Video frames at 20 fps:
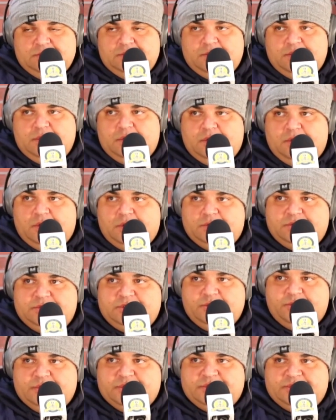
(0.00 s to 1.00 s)
You don't know
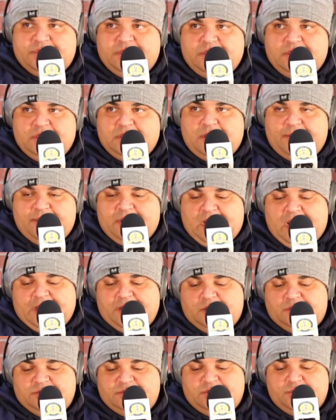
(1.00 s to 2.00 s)
Stuart Sink? I mean, I
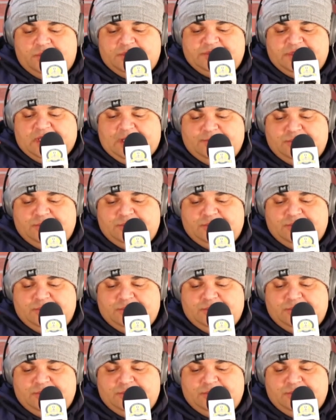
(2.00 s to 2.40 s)
know Stuart Sink.